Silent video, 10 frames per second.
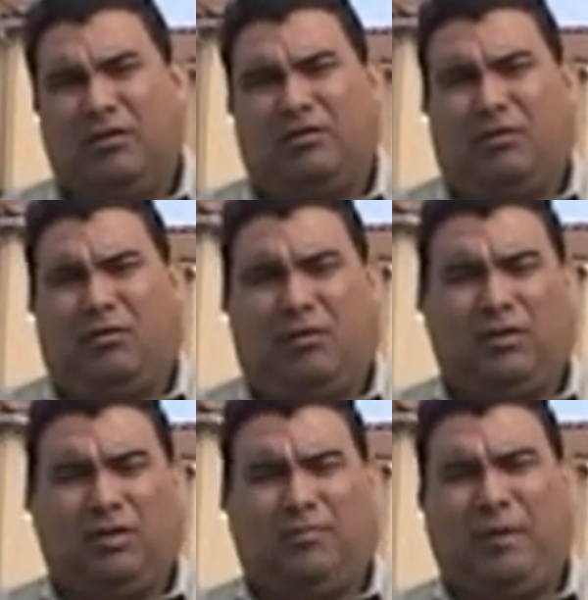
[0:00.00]
So all
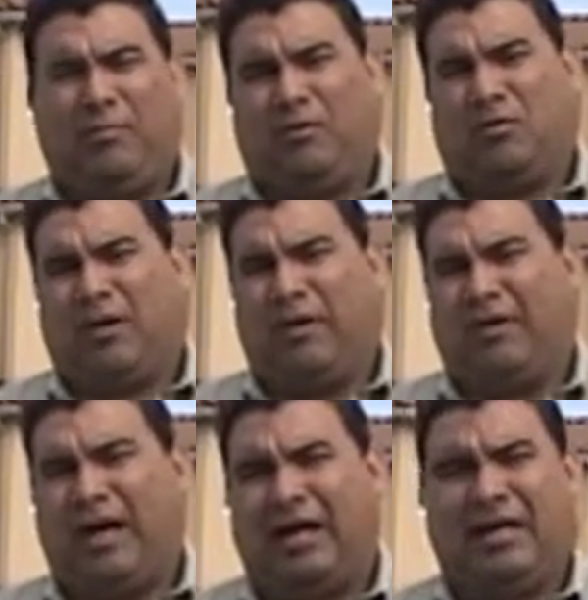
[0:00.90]
these people could have
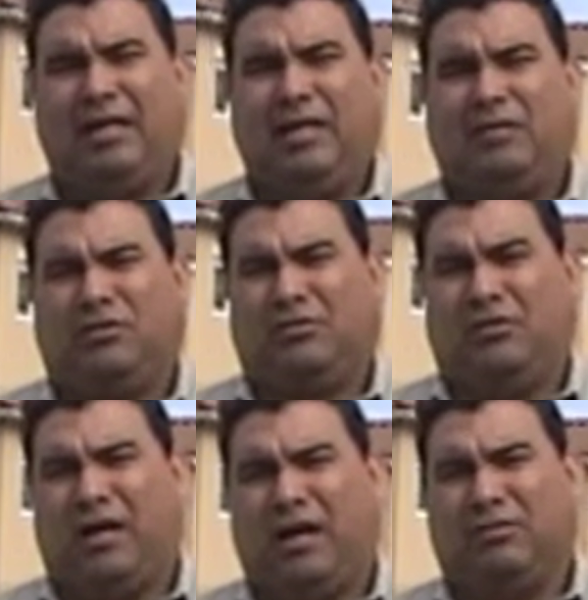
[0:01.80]
keys to
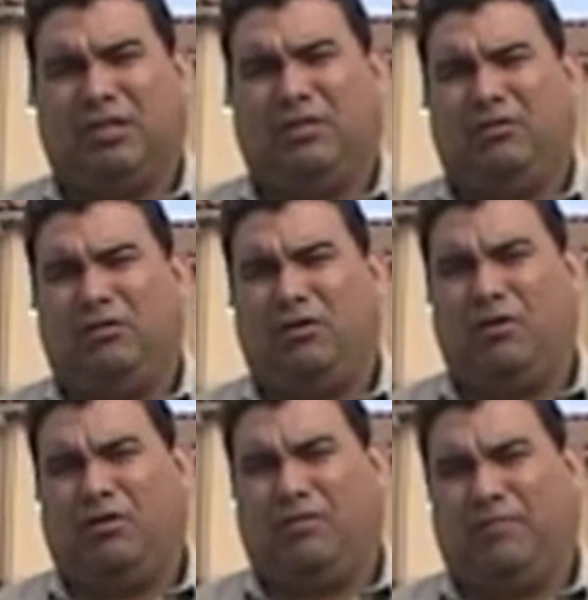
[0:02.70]
your house and you don't
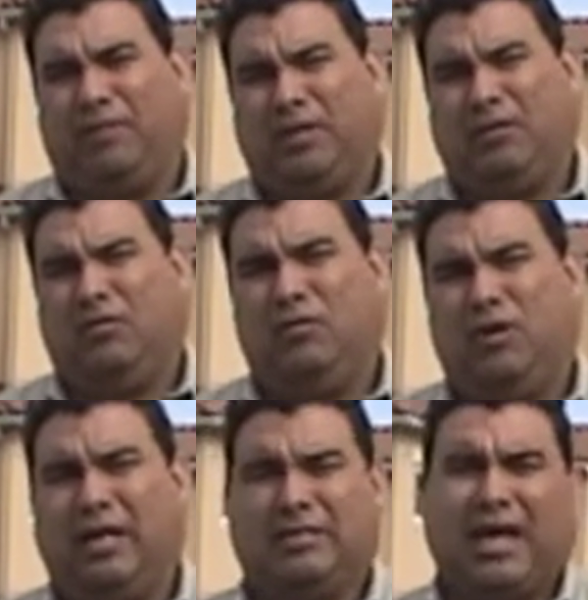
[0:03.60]
know who
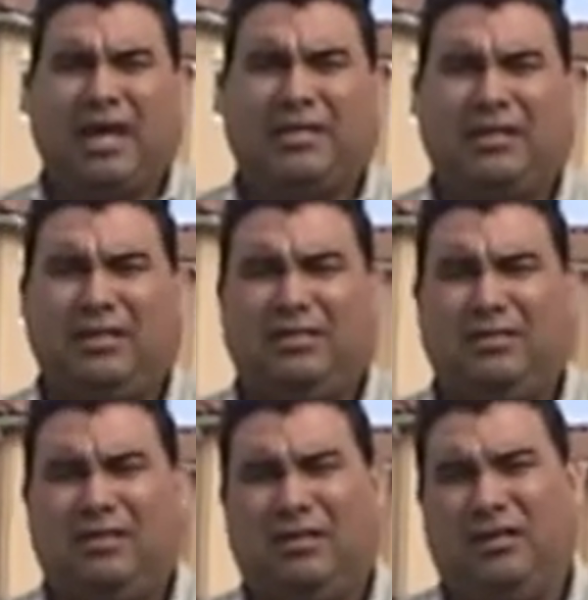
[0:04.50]
has
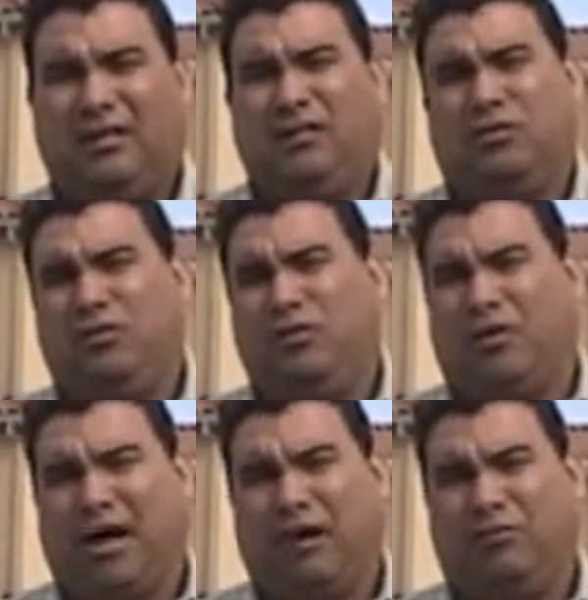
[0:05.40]
access to
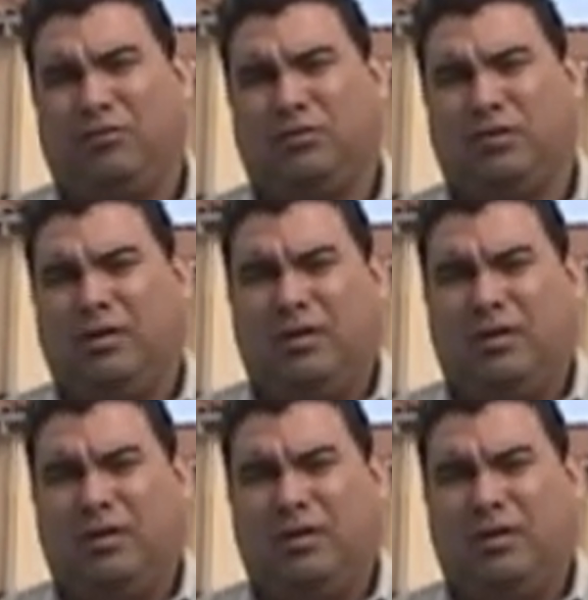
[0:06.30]
your house.